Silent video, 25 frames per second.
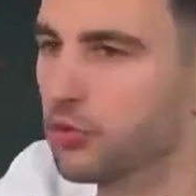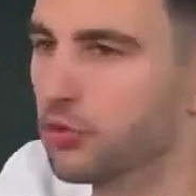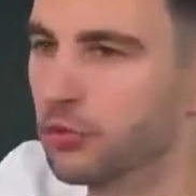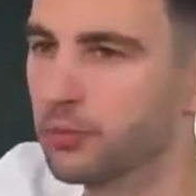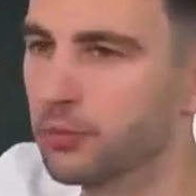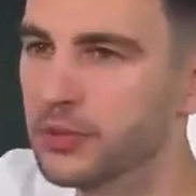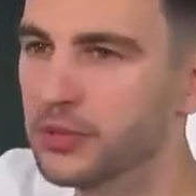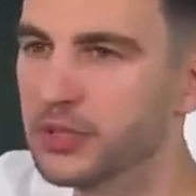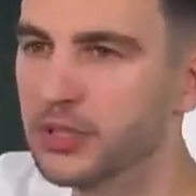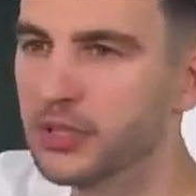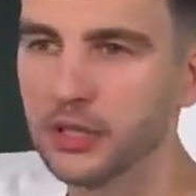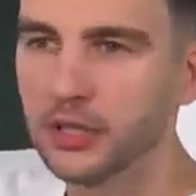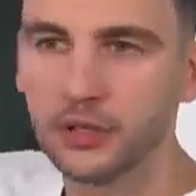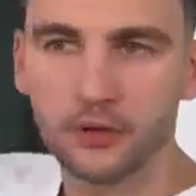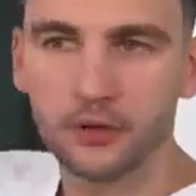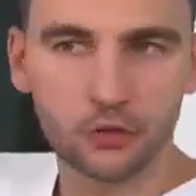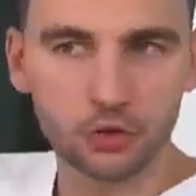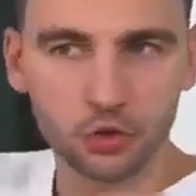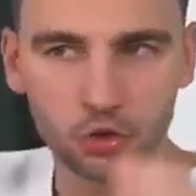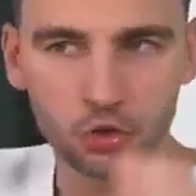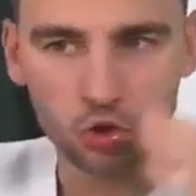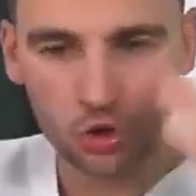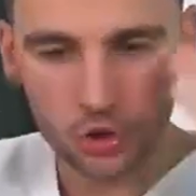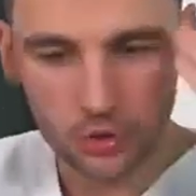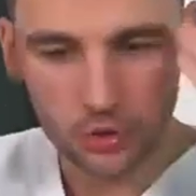Now look at the
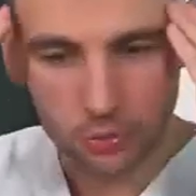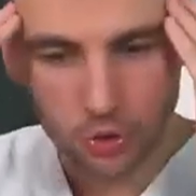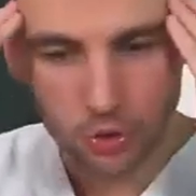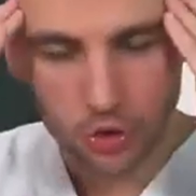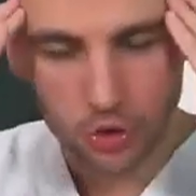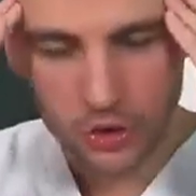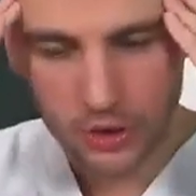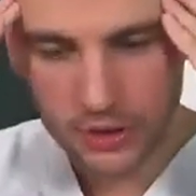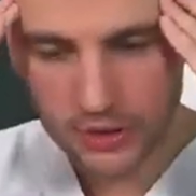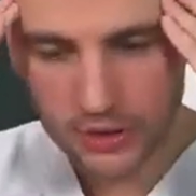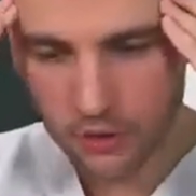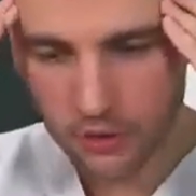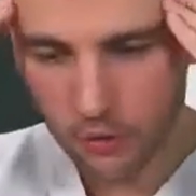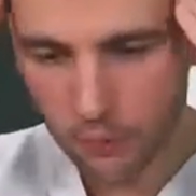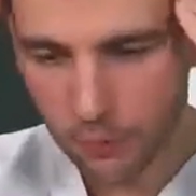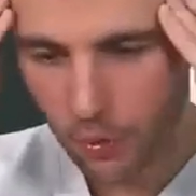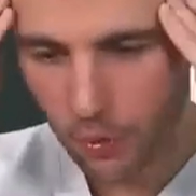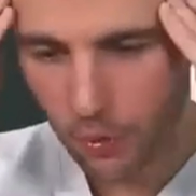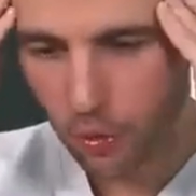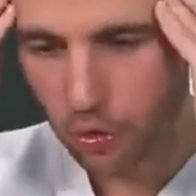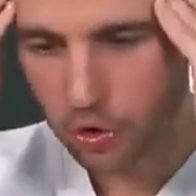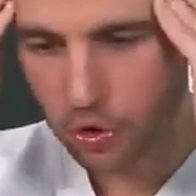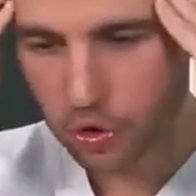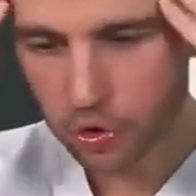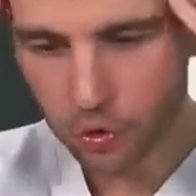temporal muscle.
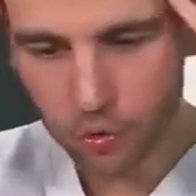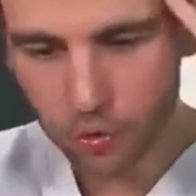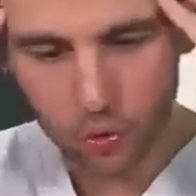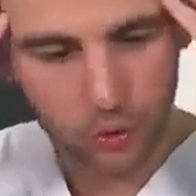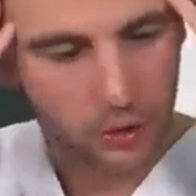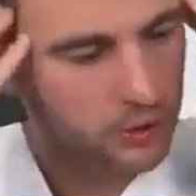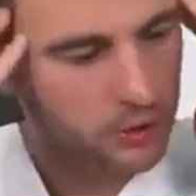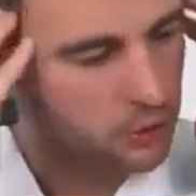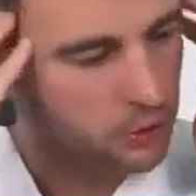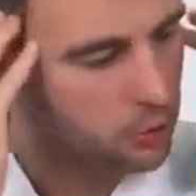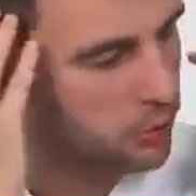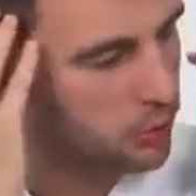If you place your